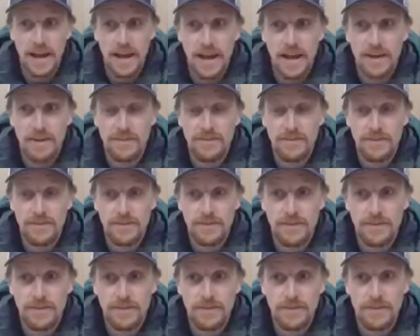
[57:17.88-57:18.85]
I have.
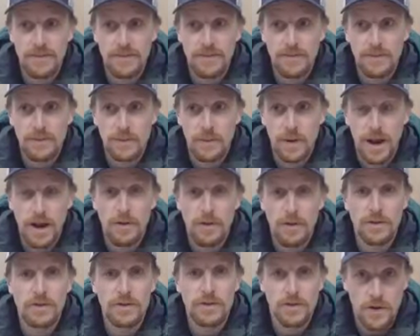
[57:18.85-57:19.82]
When I
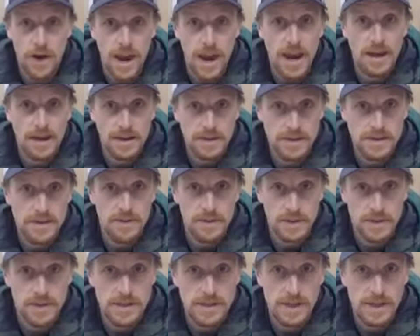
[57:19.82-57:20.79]
was trained in some of
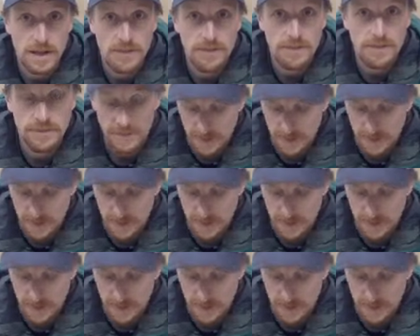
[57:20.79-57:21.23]
this stuff,